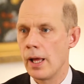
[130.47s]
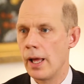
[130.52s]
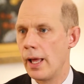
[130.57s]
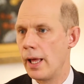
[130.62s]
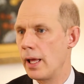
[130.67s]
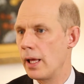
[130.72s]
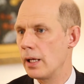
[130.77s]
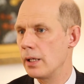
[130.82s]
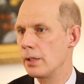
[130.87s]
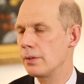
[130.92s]

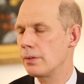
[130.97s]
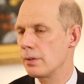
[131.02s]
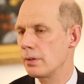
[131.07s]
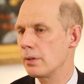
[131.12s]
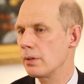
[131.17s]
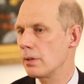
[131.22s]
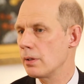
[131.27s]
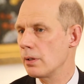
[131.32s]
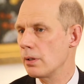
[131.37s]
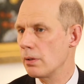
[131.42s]
And
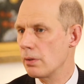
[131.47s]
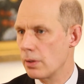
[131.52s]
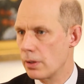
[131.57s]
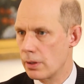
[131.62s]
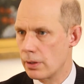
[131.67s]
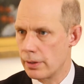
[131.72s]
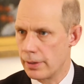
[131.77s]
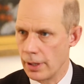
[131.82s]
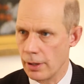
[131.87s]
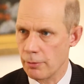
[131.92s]

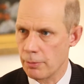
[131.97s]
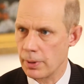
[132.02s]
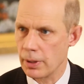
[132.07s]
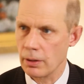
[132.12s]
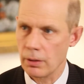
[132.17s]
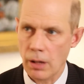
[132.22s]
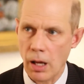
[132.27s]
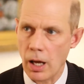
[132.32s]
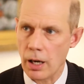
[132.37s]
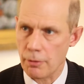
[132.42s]
there have been a
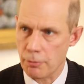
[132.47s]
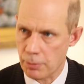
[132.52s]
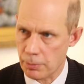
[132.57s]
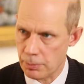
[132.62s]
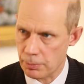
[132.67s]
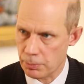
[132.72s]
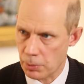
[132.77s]
lot of